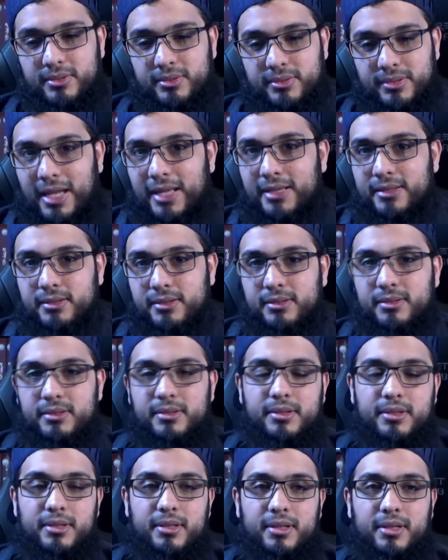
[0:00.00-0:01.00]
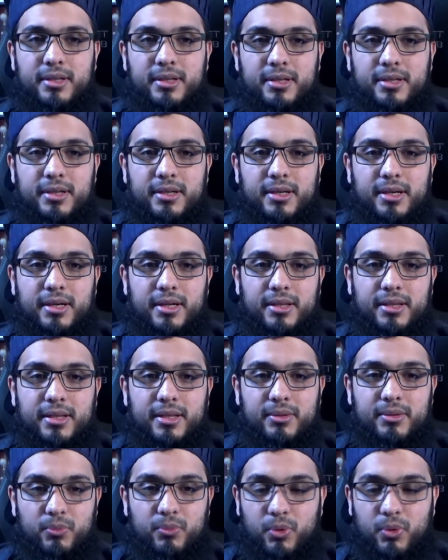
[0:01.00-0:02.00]
tanned
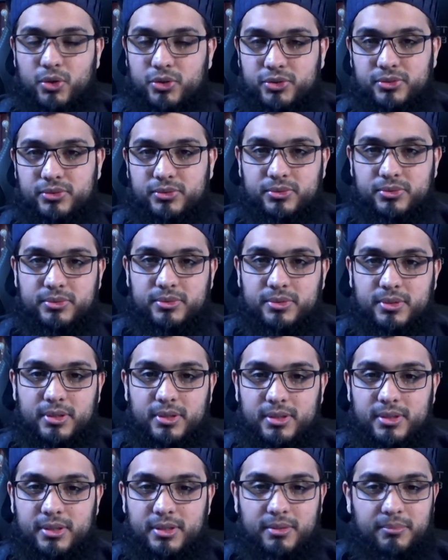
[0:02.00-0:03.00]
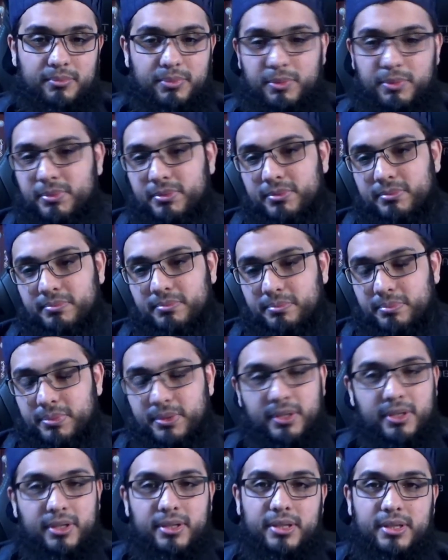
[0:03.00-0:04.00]
and washed, and people
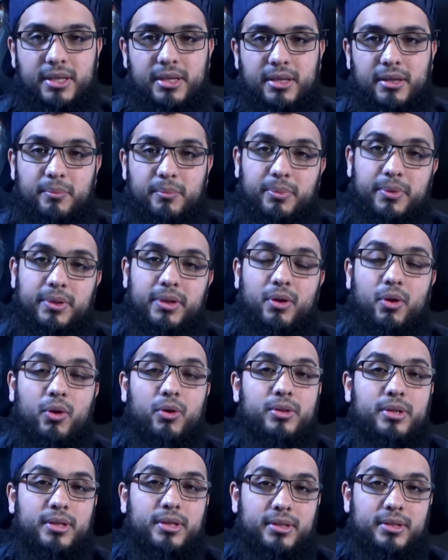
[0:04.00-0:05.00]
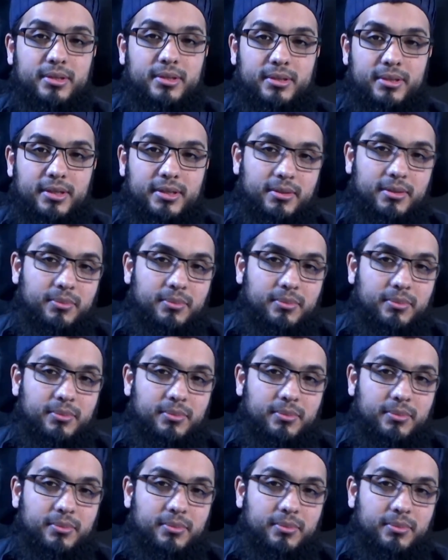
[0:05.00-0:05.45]
pray in it and pray on it, right?